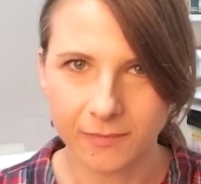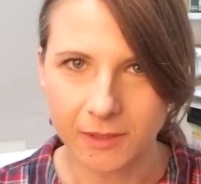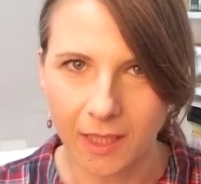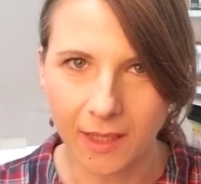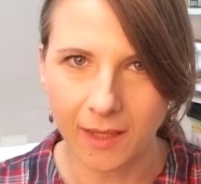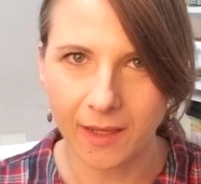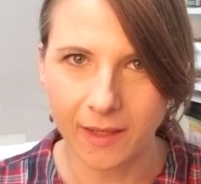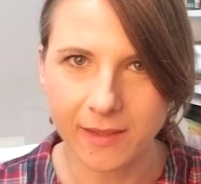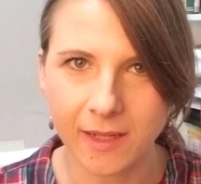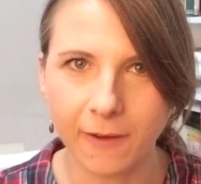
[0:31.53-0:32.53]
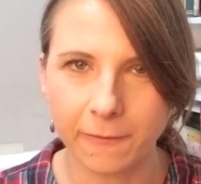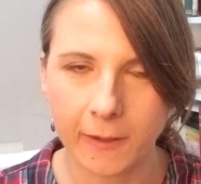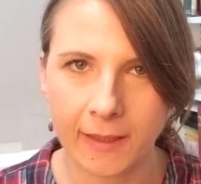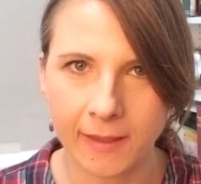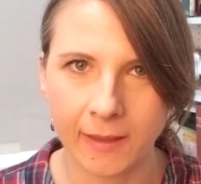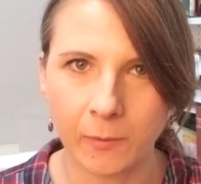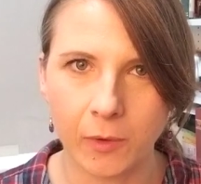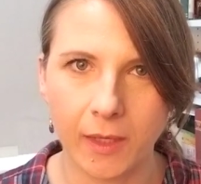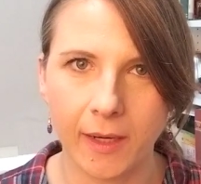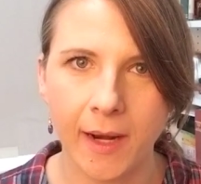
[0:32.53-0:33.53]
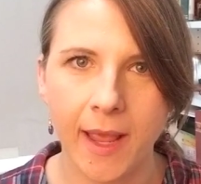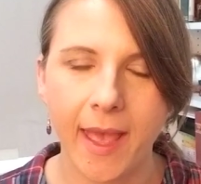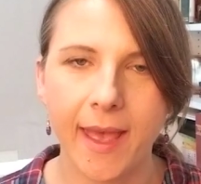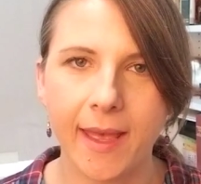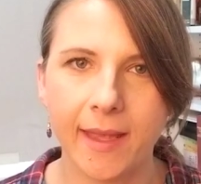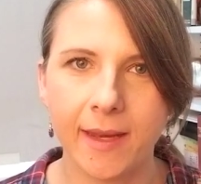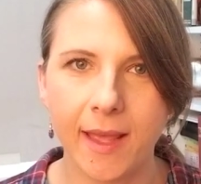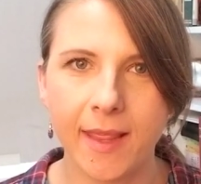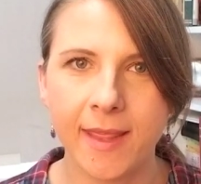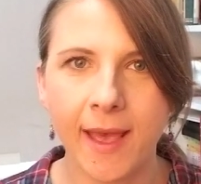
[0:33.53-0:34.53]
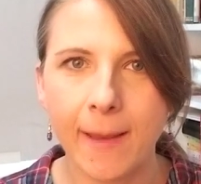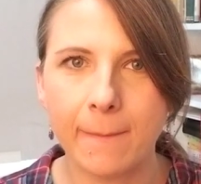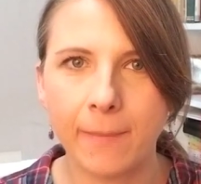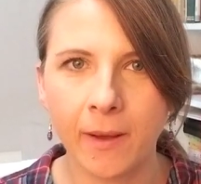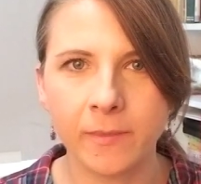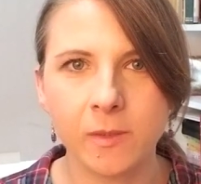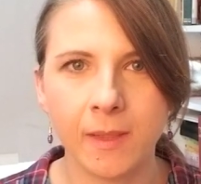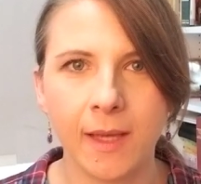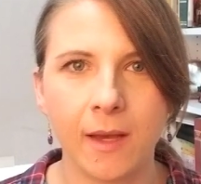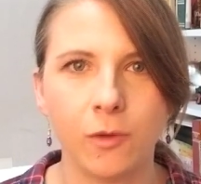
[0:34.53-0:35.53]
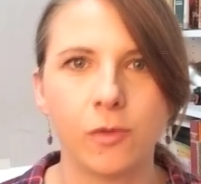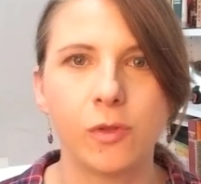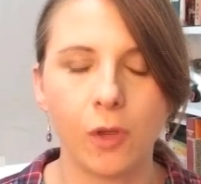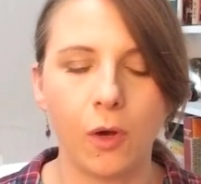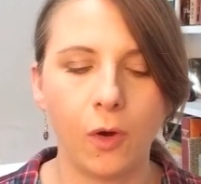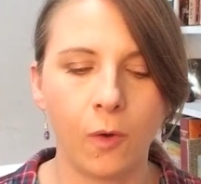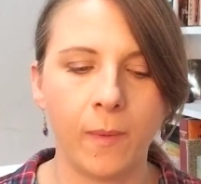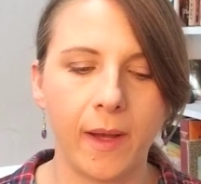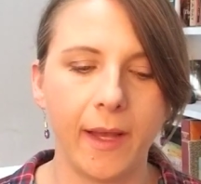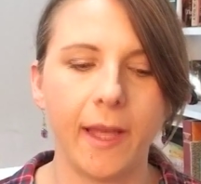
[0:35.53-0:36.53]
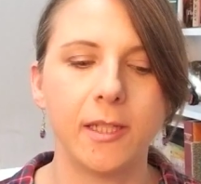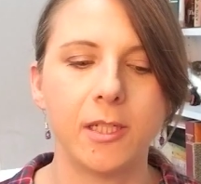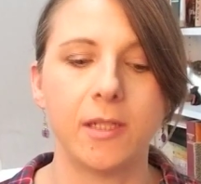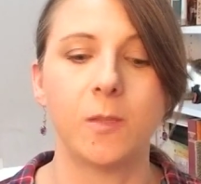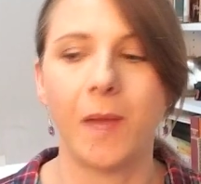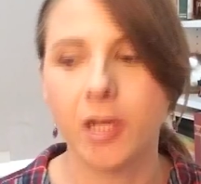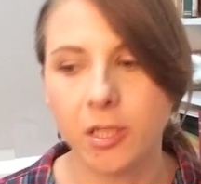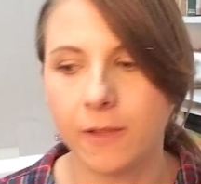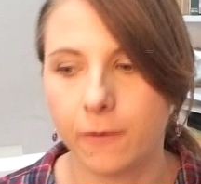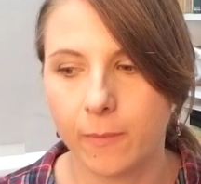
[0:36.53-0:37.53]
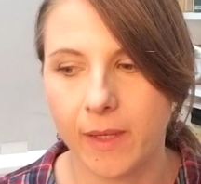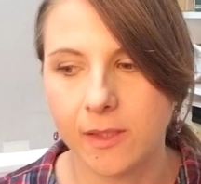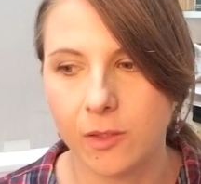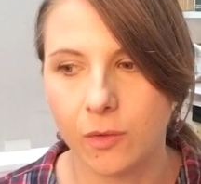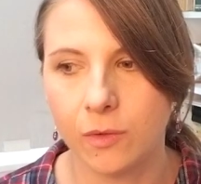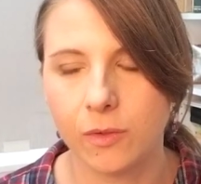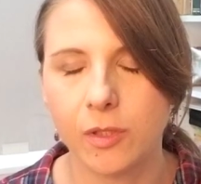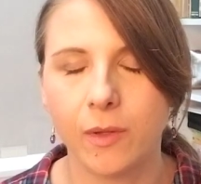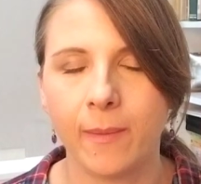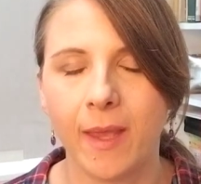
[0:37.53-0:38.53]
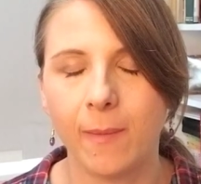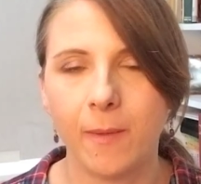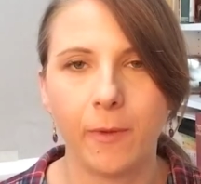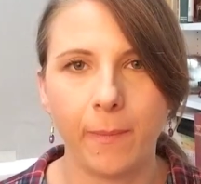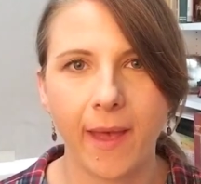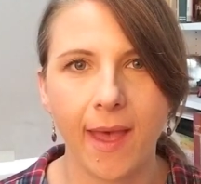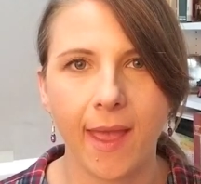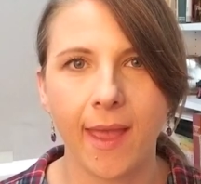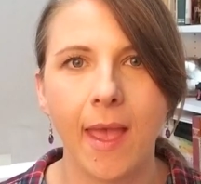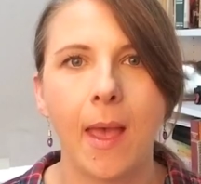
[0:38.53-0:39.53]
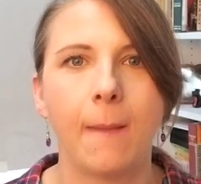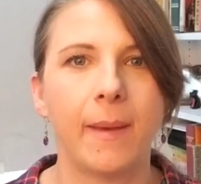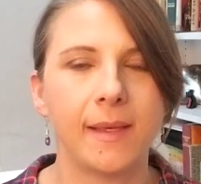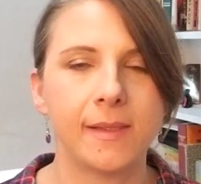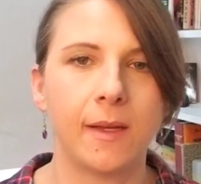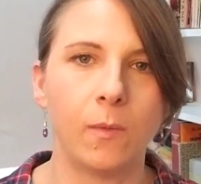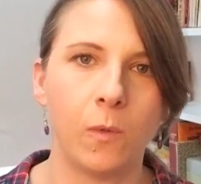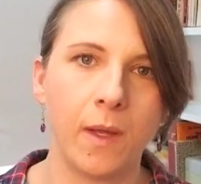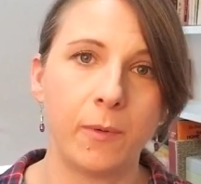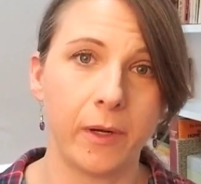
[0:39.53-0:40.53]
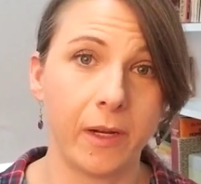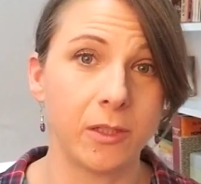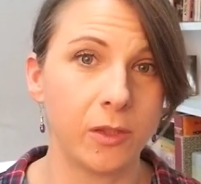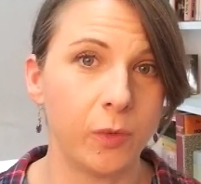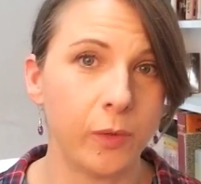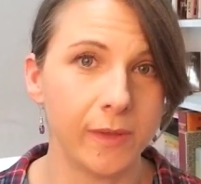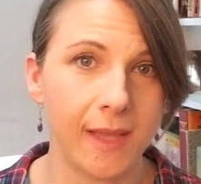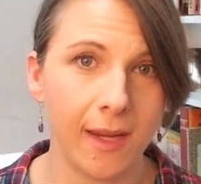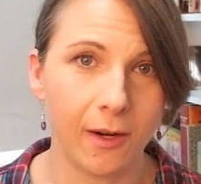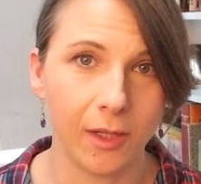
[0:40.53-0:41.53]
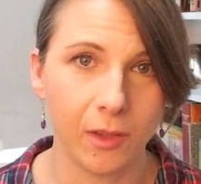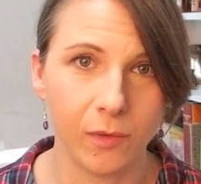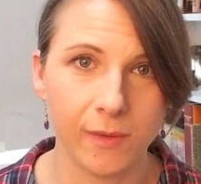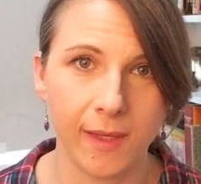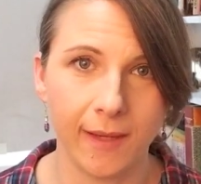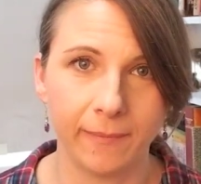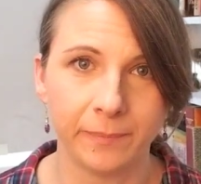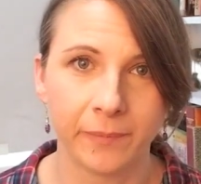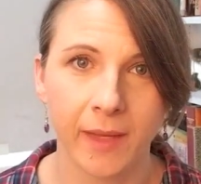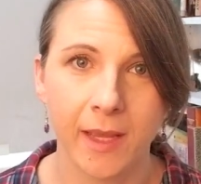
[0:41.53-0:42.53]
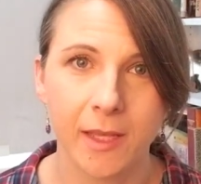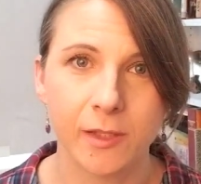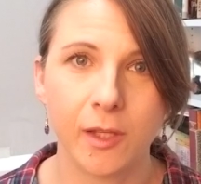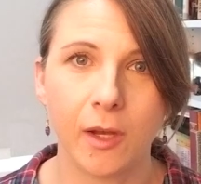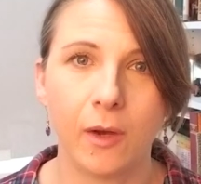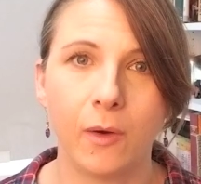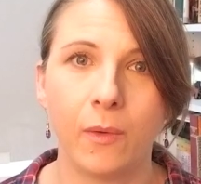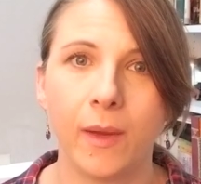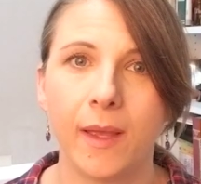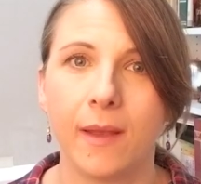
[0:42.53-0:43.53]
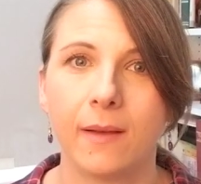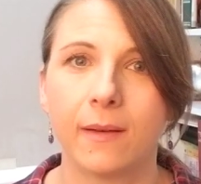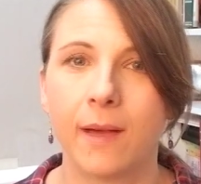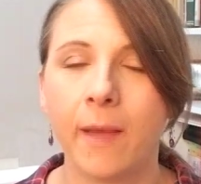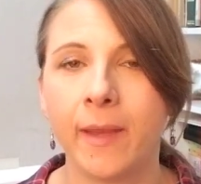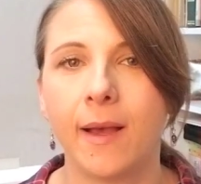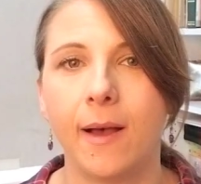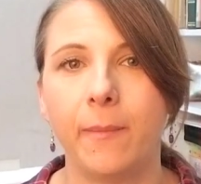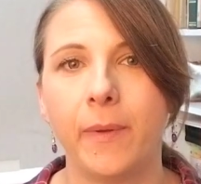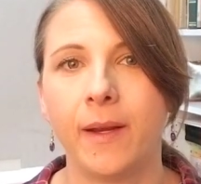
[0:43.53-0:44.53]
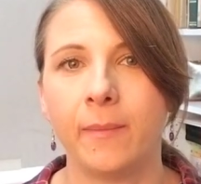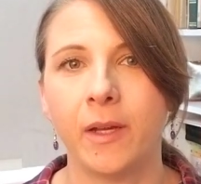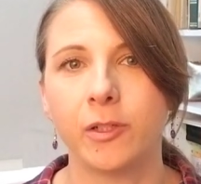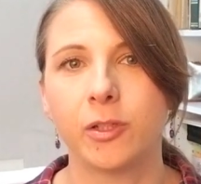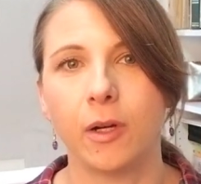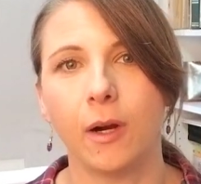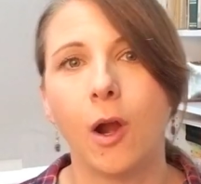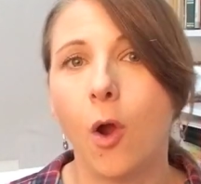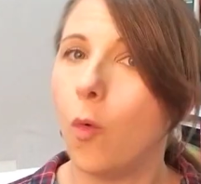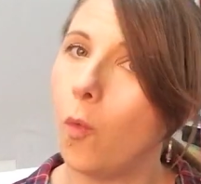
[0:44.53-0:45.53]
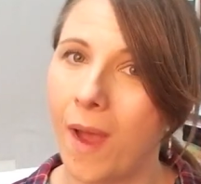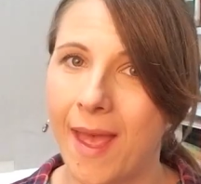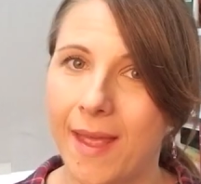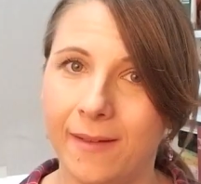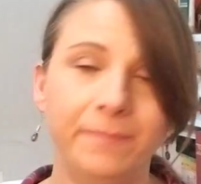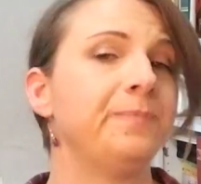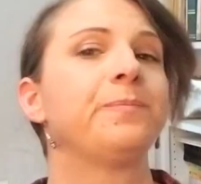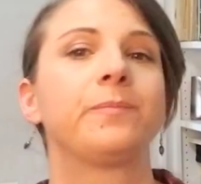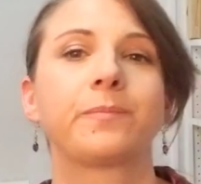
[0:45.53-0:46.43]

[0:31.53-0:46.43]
It's not free anymore. And that bums me out so much, and especially for my students. So they make people pay based on what production tools they are using. So coming up, and I'm not sure when,